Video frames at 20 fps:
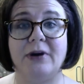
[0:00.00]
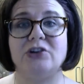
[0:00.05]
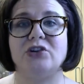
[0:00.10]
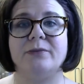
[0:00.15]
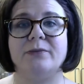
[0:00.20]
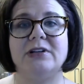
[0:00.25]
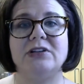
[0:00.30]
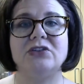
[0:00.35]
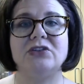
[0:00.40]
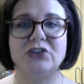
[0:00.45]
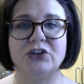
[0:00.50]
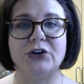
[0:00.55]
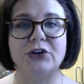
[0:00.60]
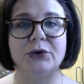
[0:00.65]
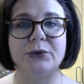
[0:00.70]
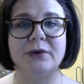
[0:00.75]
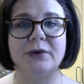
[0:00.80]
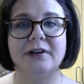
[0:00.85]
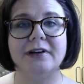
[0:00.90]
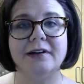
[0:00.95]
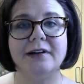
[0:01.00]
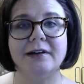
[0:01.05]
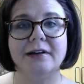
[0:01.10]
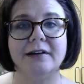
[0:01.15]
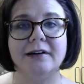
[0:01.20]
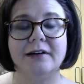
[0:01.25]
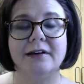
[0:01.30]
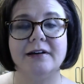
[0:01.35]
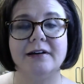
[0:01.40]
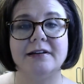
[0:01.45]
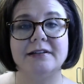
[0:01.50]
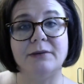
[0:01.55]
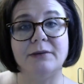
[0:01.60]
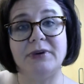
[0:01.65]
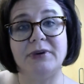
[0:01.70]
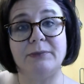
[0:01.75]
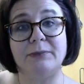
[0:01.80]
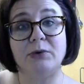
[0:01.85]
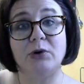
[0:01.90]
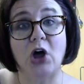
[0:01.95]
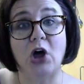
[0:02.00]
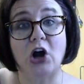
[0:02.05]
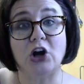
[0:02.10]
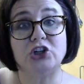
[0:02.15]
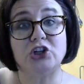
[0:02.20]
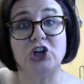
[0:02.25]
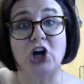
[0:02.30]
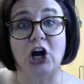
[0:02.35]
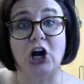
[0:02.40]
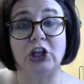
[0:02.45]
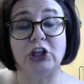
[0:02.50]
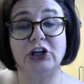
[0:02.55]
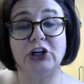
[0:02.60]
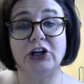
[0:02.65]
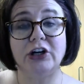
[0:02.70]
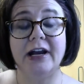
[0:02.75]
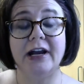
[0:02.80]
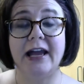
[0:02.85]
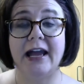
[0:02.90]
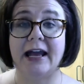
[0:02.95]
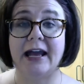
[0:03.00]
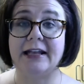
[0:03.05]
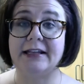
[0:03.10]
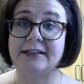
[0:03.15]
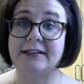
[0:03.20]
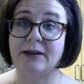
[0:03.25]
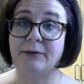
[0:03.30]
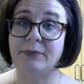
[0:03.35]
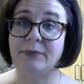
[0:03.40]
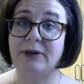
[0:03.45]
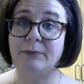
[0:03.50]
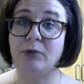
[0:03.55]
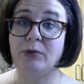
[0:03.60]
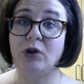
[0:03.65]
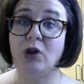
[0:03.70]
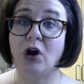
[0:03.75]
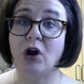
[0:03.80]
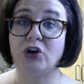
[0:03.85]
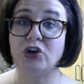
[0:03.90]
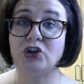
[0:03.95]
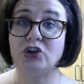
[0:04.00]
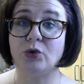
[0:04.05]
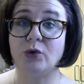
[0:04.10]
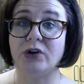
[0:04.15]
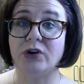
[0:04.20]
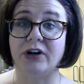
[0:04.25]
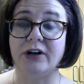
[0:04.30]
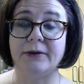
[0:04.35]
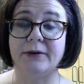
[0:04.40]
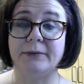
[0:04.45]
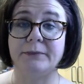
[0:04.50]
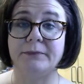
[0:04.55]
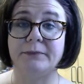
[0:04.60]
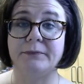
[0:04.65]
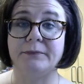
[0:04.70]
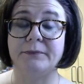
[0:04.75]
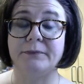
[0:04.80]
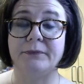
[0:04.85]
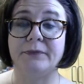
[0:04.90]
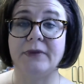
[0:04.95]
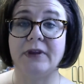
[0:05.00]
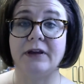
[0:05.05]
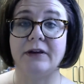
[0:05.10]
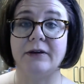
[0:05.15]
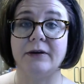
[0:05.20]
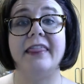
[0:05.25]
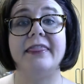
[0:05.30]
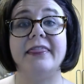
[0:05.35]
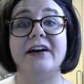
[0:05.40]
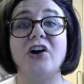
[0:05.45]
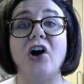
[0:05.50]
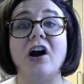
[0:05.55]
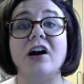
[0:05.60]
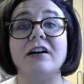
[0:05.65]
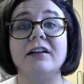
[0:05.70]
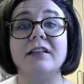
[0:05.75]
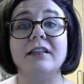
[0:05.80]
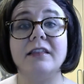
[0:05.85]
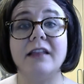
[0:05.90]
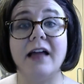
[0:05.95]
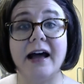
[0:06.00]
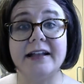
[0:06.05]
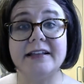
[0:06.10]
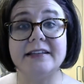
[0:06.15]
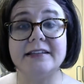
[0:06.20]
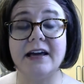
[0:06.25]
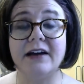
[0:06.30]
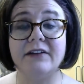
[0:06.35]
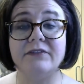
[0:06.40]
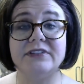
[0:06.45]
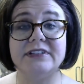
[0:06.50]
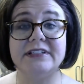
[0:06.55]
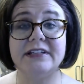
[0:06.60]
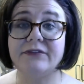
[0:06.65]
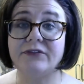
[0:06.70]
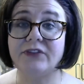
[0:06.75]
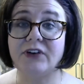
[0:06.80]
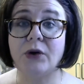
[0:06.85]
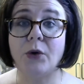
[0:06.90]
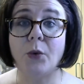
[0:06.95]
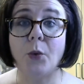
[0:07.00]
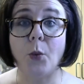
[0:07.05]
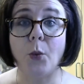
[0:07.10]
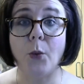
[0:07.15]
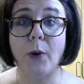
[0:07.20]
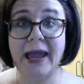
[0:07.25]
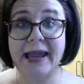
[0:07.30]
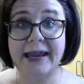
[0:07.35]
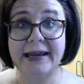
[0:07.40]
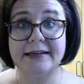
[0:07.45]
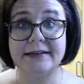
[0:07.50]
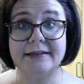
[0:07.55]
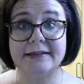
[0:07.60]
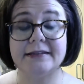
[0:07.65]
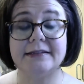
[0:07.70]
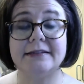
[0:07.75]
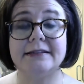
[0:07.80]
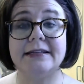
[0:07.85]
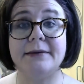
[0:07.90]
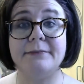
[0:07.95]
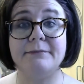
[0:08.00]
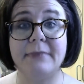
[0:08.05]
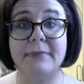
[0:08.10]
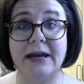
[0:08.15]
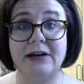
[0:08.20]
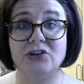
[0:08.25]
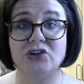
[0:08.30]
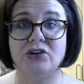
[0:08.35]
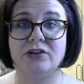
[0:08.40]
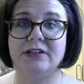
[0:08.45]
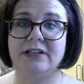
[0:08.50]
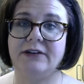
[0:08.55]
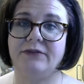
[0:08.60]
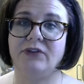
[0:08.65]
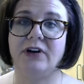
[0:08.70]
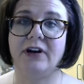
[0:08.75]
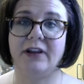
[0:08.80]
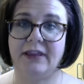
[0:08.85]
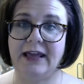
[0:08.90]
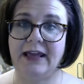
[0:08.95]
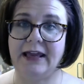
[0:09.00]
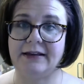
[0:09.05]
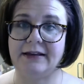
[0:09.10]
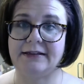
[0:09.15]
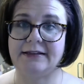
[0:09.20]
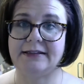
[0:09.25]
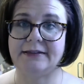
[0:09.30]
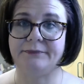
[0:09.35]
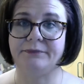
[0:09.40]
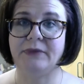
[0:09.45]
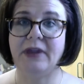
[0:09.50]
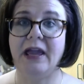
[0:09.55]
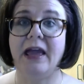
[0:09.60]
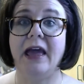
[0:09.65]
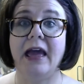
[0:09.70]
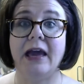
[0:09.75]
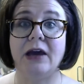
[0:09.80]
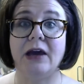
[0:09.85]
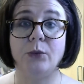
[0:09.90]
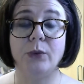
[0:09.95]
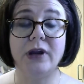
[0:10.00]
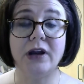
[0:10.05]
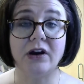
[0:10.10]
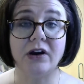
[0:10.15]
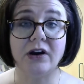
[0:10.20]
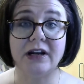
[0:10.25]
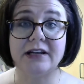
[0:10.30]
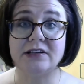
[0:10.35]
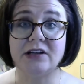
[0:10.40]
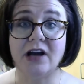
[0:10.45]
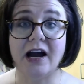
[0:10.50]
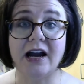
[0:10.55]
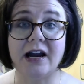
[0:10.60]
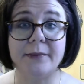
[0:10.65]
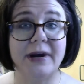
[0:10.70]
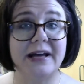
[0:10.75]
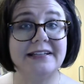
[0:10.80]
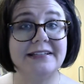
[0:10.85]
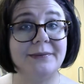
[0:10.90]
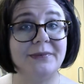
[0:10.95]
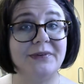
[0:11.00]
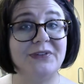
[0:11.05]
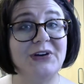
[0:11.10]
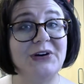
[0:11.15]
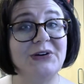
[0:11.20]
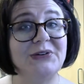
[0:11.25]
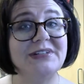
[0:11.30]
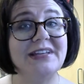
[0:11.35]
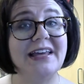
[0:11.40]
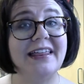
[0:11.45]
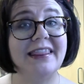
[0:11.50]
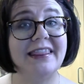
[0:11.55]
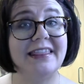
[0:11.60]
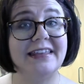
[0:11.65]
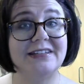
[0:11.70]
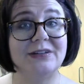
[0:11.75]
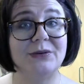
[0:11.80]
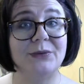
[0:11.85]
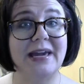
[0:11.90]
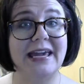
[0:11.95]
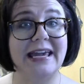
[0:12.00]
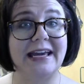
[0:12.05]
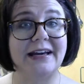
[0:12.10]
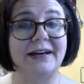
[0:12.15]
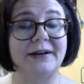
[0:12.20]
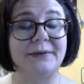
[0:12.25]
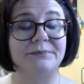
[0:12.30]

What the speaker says: measurements too. Some people are taller and some people are shorter. There are lots of different ways to measure different things, and we are going to talk about some of those this week.